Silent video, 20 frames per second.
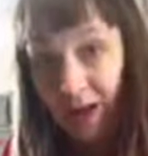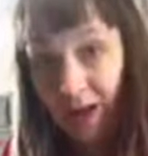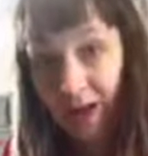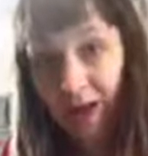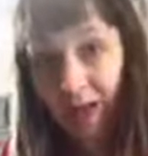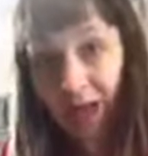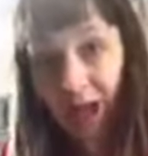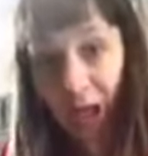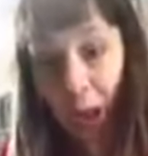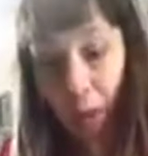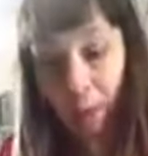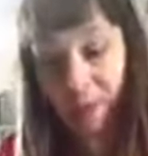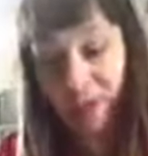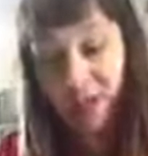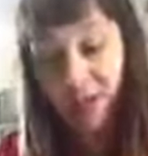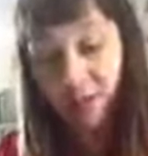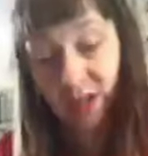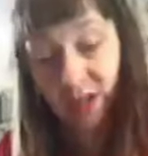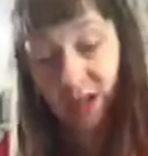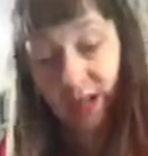how much I'm
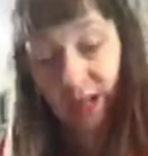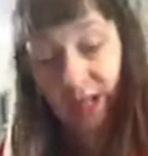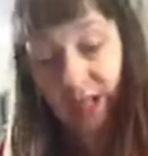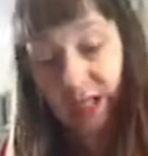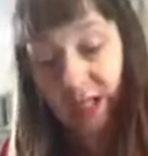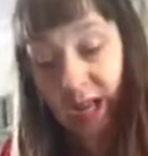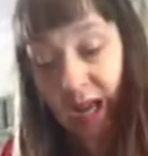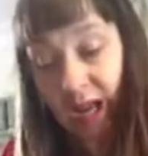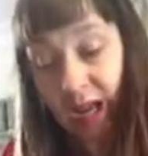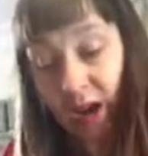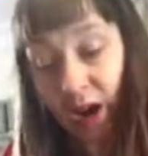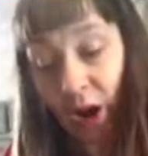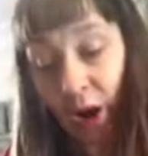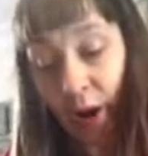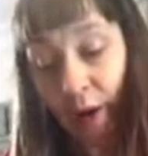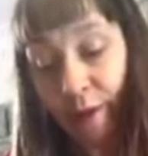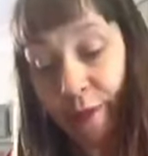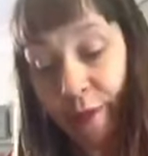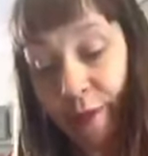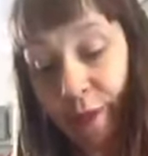going to need to take
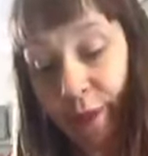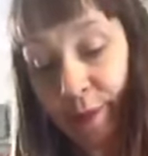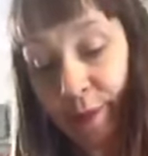off.